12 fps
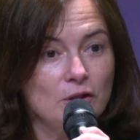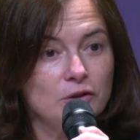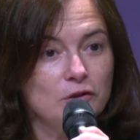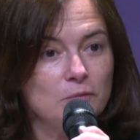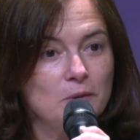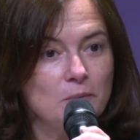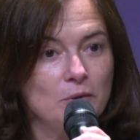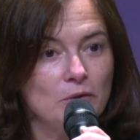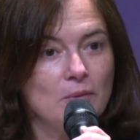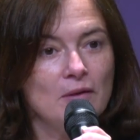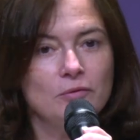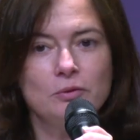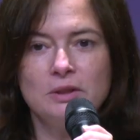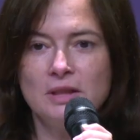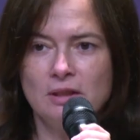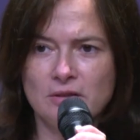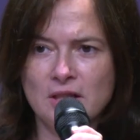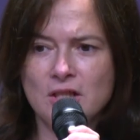a lot of people. We have good
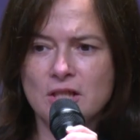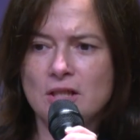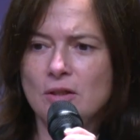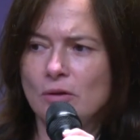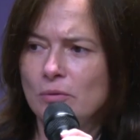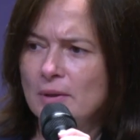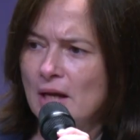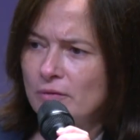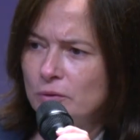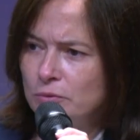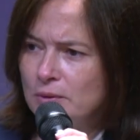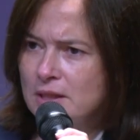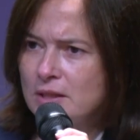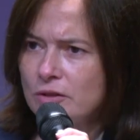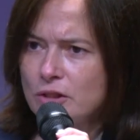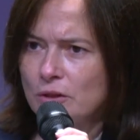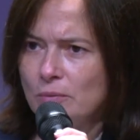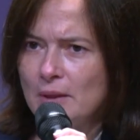engineer, we have good
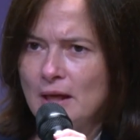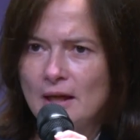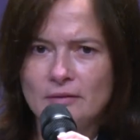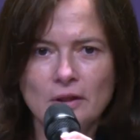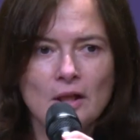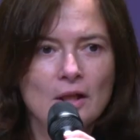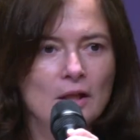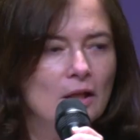researcher, we have